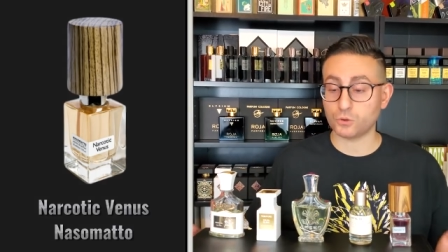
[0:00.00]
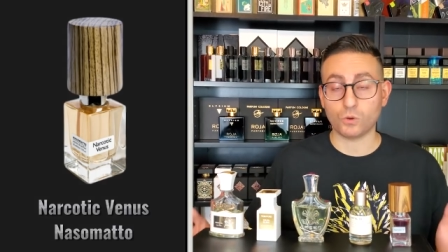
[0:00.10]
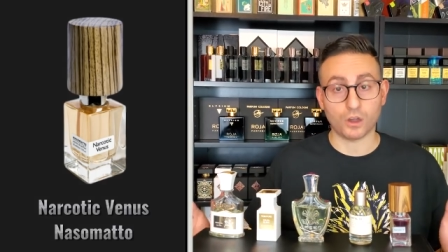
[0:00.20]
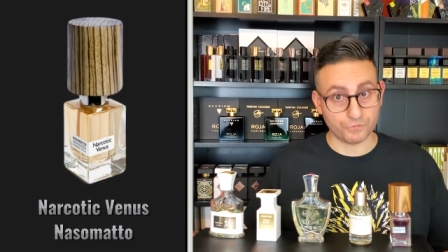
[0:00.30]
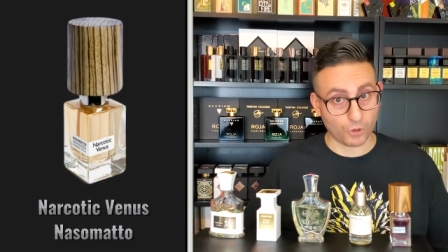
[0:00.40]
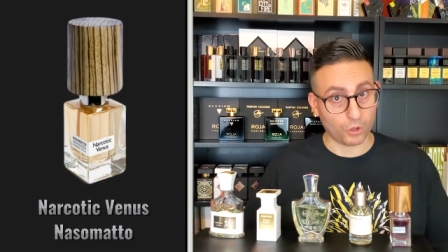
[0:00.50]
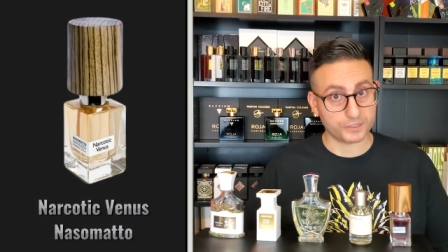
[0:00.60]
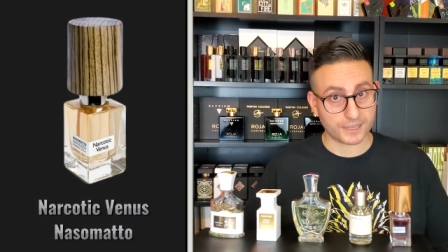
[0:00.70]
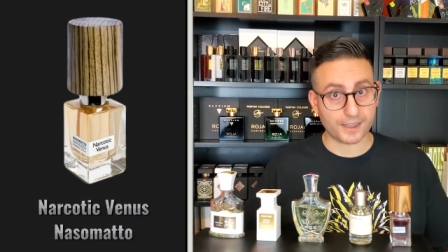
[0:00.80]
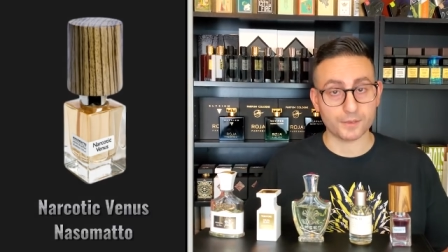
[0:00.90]
So of
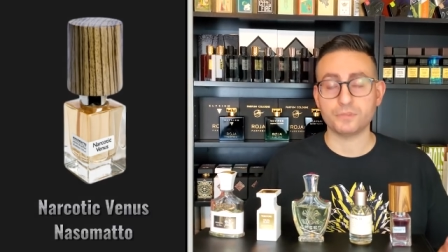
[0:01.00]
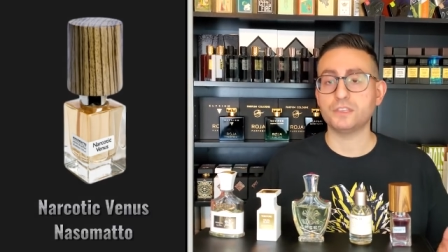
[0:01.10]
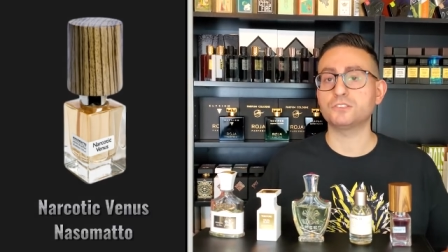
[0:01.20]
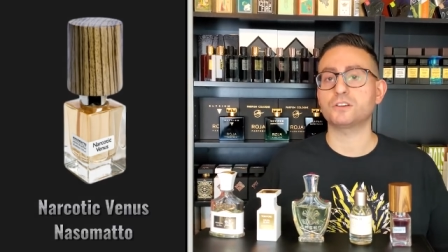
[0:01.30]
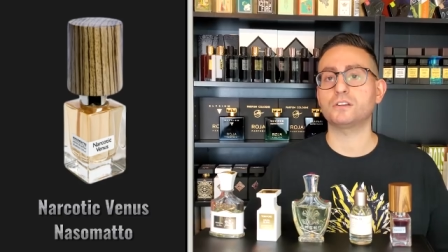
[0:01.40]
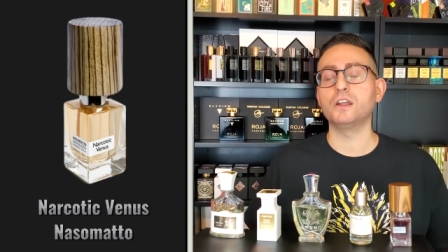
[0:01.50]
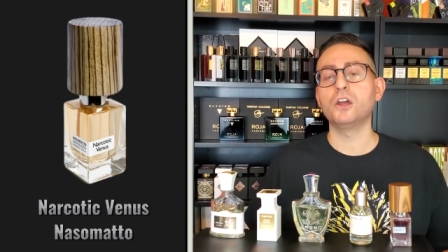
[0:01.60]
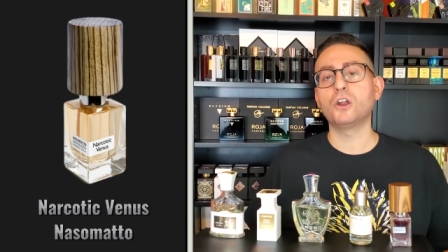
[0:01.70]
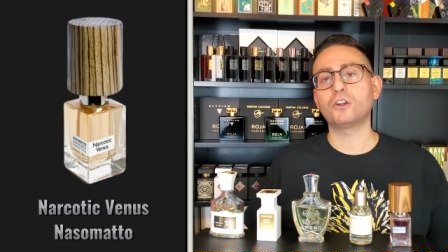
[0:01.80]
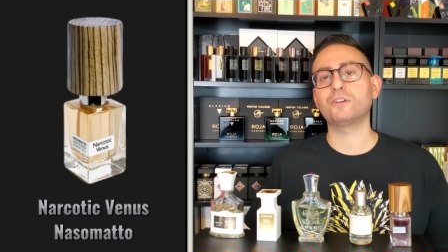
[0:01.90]
all time, these are
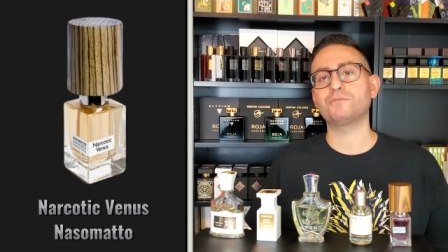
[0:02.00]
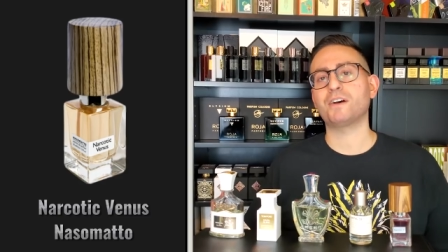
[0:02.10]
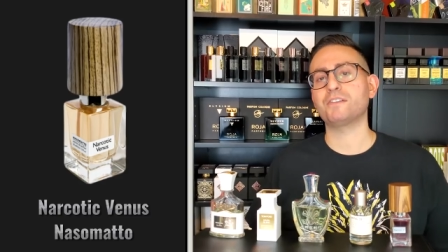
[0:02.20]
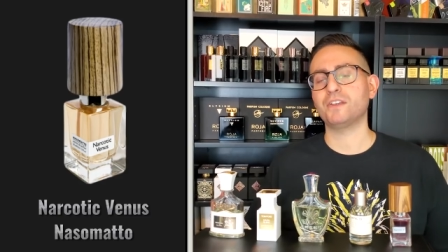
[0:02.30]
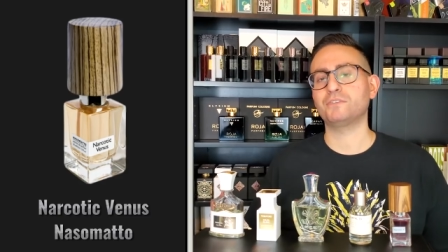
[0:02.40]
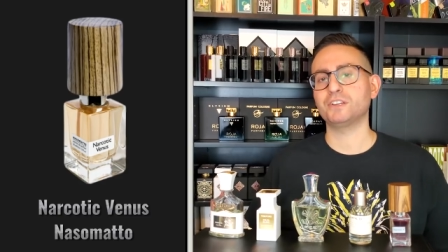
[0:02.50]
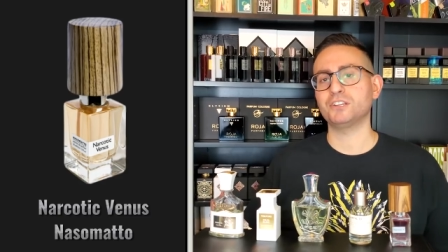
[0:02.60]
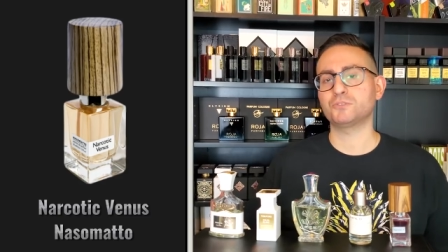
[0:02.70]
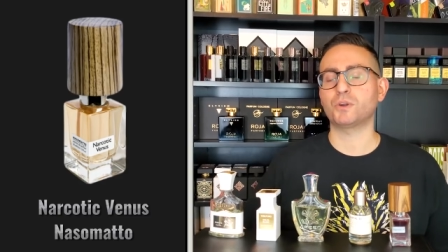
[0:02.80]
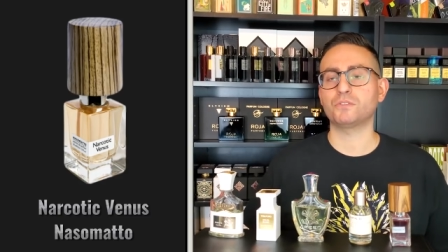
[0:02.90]
her five favorite
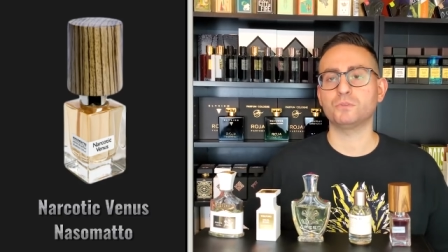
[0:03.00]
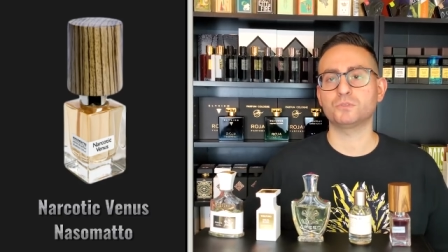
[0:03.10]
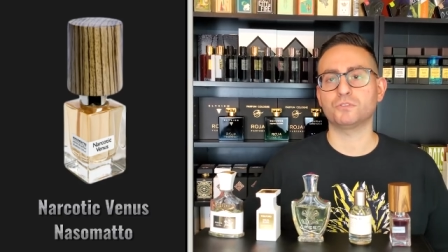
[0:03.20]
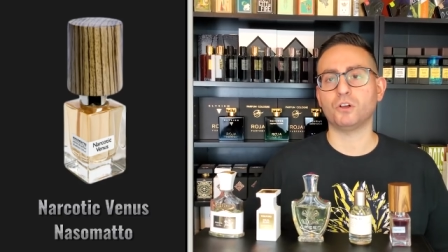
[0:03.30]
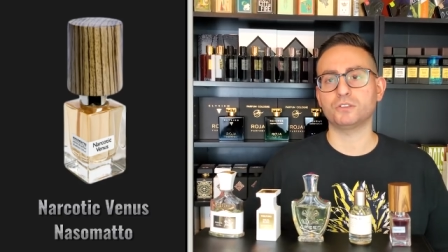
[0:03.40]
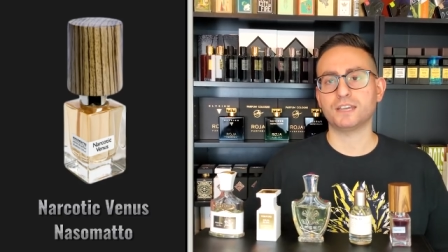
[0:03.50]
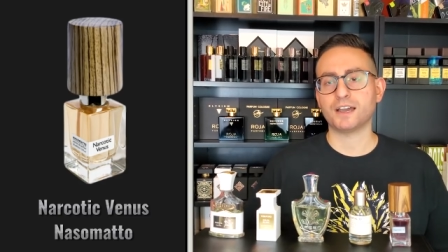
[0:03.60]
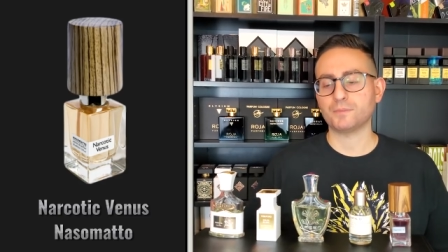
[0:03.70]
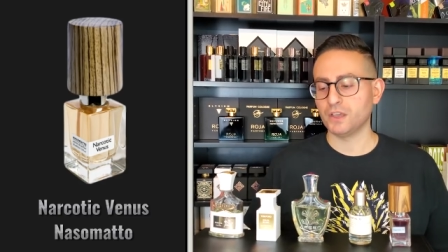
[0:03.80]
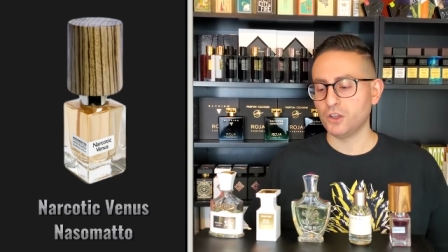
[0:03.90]
niche perfumes of all
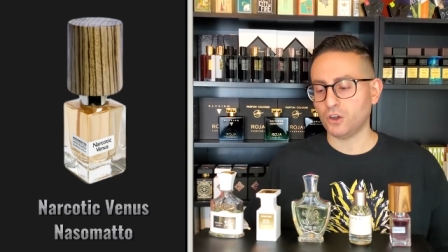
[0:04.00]
time.